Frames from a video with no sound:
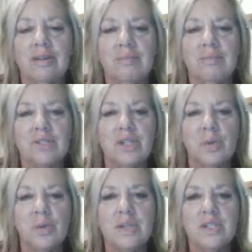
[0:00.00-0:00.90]
She
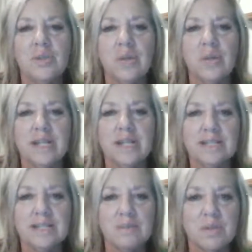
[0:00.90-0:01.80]
always knew what us
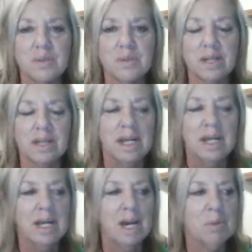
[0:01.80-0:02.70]
kids were doing,
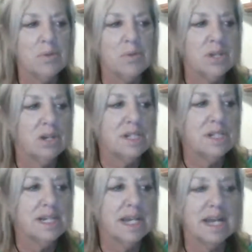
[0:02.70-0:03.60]
but also I'd like to
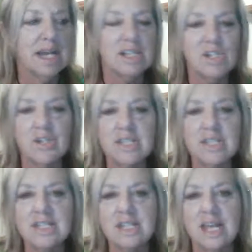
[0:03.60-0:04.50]
dedicate it to her
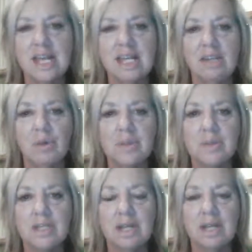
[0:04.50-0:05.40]
sister Henny, who
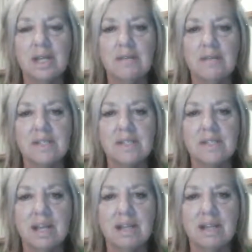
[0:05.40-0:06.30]
is a gifted
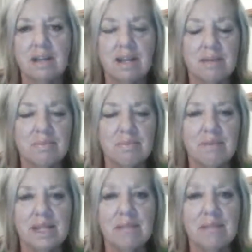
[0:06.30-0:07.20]
psychic
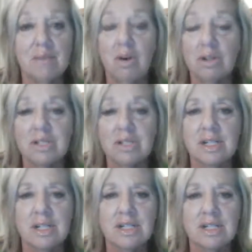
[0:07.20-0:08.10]
in Holland.
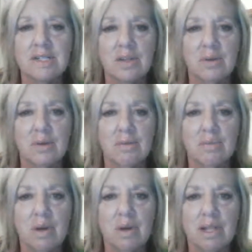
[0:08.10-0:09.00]
So
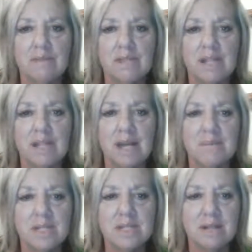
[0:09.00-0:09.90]
my gift
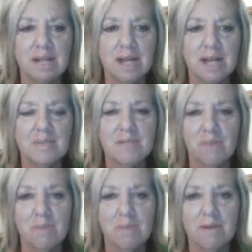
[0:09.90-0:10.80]
comes
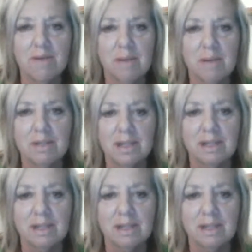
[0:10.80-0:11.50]
from my family.